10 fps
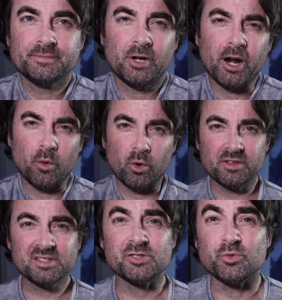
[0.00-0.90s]
All right, where
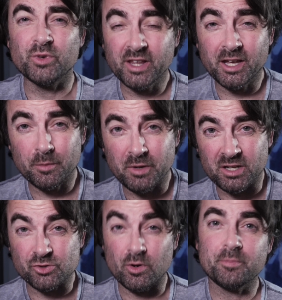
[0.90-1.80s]
this is really gonna be
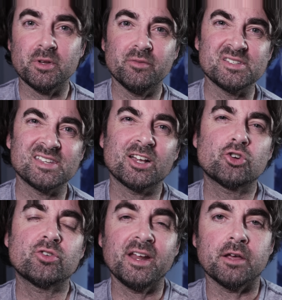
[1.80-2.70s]
disruptive is in
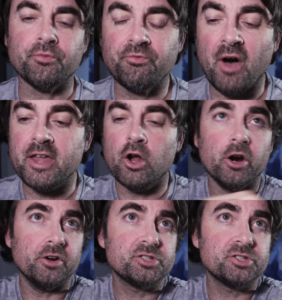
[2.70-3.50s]
creating fine art.